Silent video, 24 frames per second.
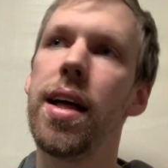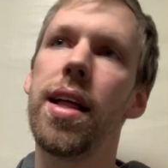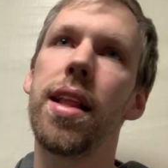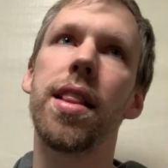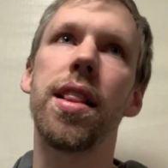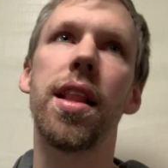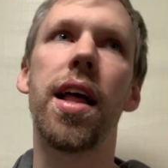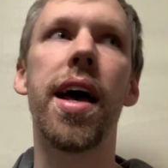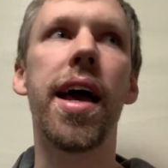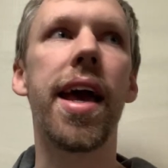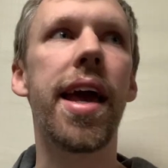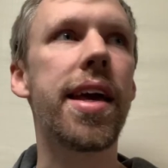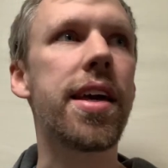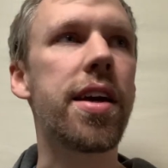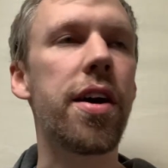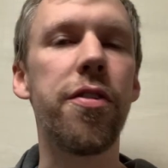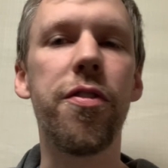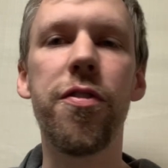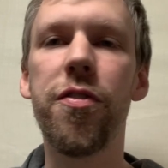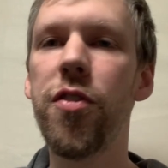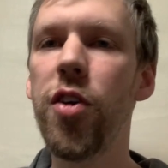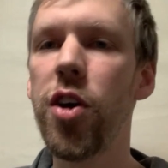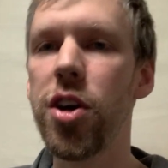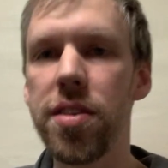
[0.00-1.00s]
like a
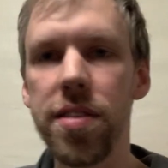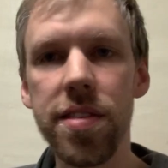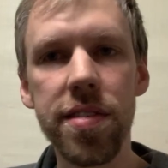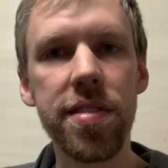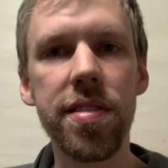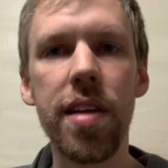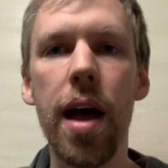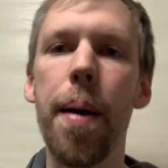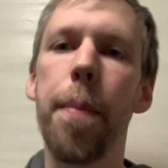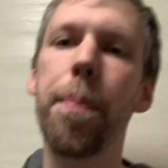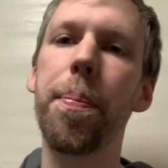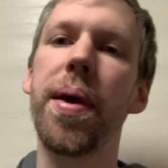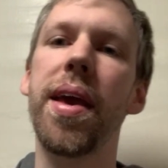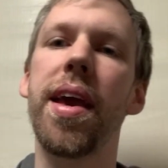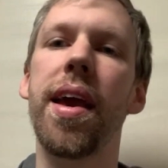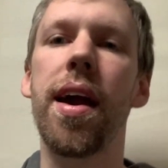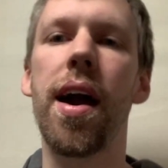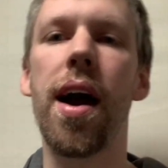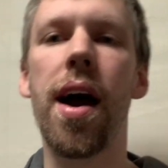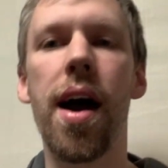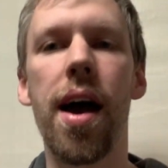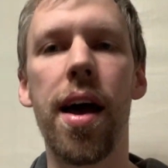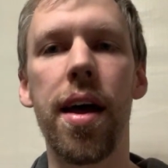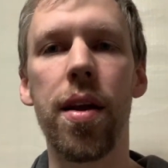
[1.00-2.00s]
foot stomping
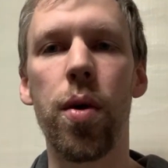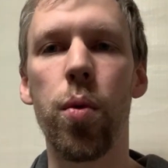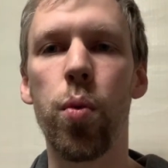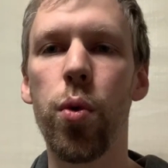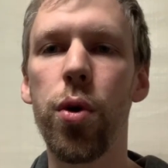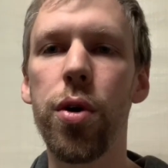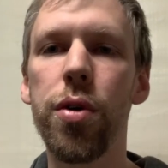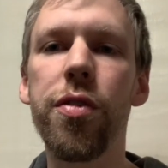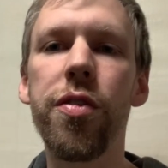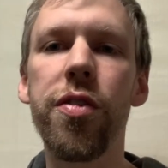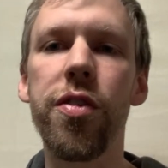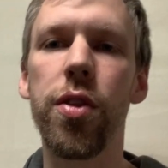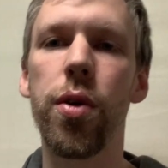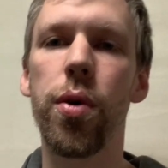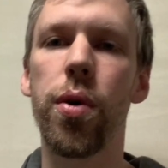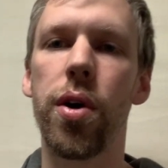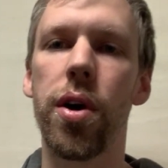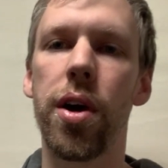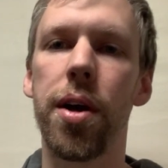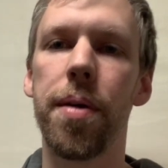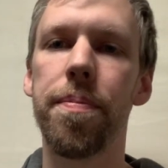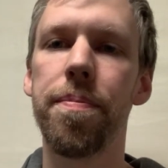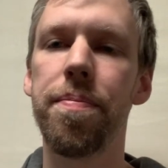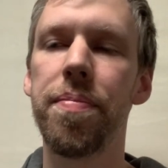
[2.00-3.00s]
on a wood
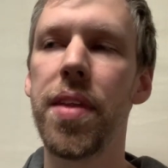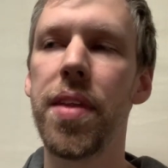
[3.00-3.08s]
floor.